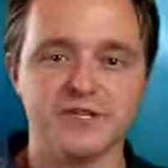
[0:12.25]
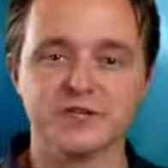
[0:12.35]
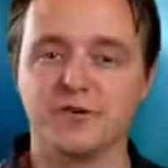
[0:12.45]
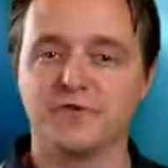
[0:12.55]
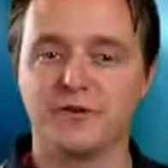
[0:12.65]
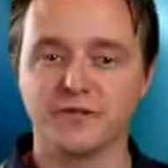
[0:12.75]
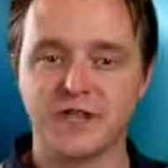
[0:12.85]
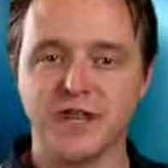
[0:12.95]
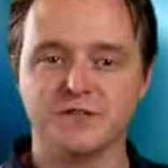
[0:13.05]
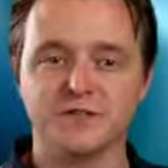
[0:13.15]
This is my
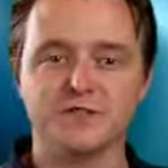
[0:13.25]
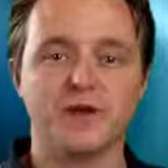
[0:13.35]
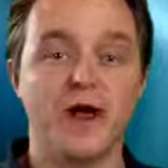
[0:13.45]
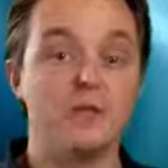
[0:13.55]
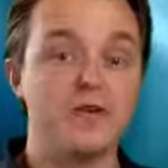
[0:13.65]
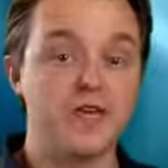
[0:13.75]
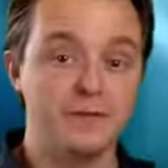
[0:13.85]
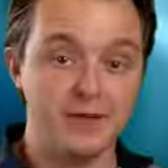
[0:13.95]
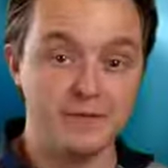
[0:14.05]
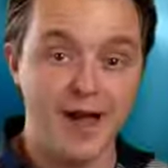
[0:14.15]
first conference, but I'll be
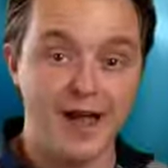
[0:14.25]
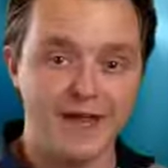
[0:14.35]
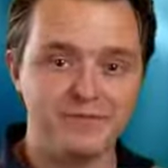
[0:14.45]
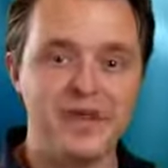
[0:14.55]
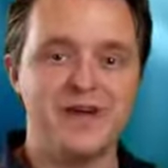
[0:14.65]
coming back.